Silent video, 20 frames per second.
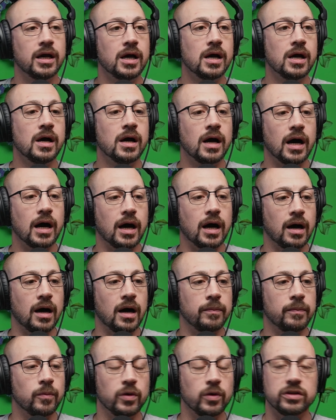um,
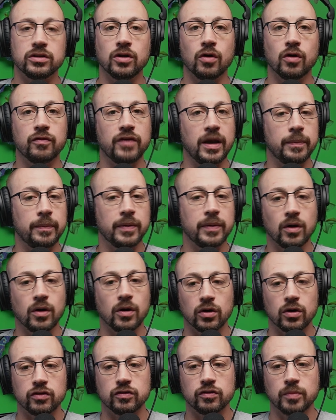with no vaping or
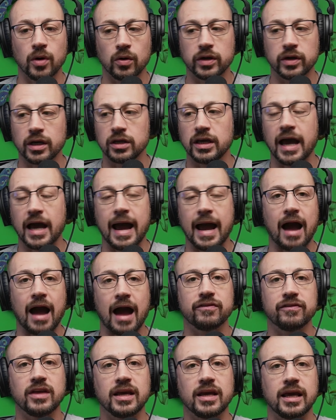smoking. You have to
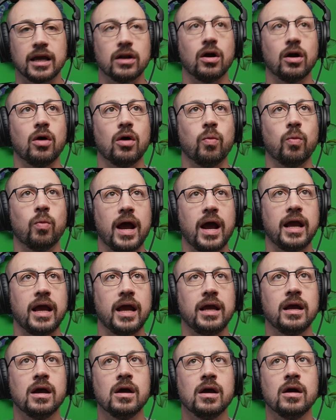get away
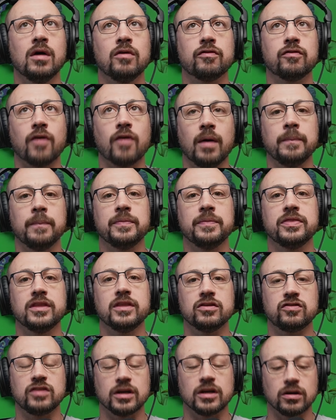from the
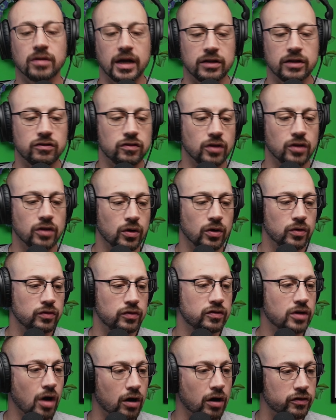cigarettes. Those
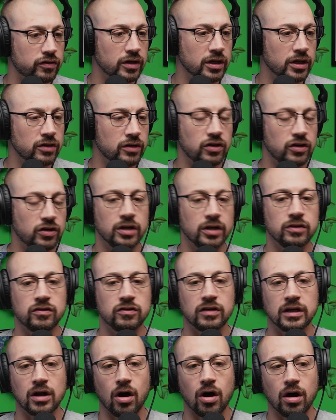carcinogens and
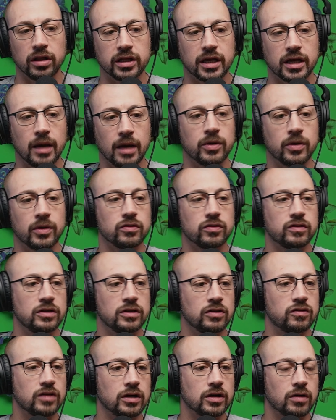all the chemicals in the
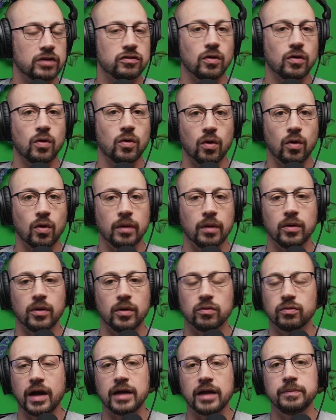cigarettes are horrible.
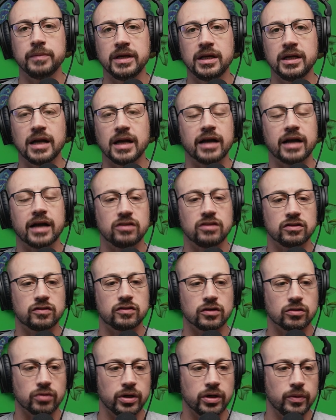Red meat, I
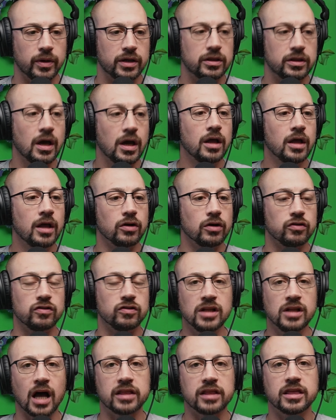disagree with. There's
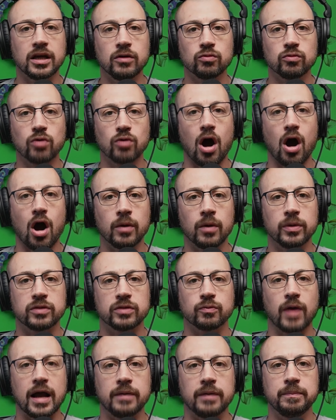nothing wrong with
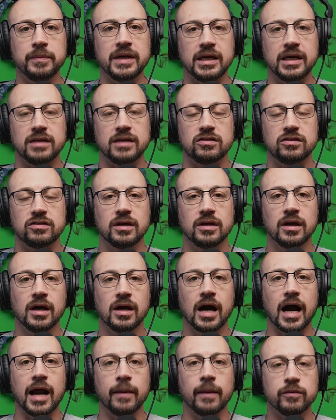red meat. I
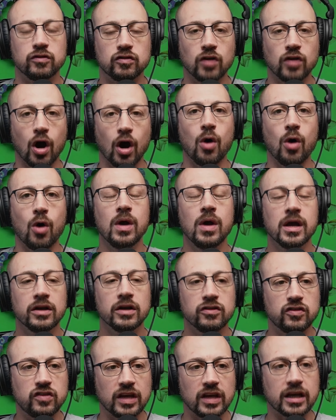am so
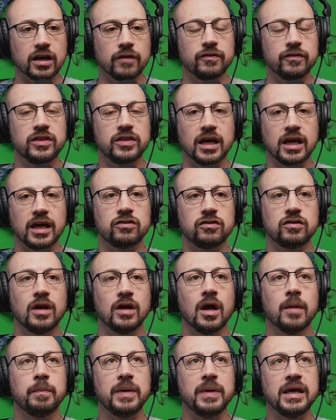sick of this
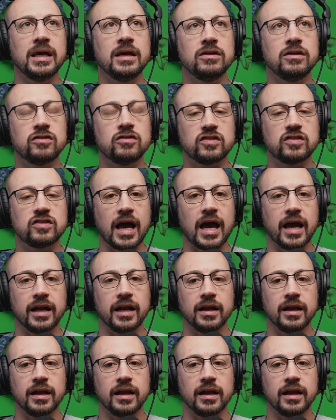being said.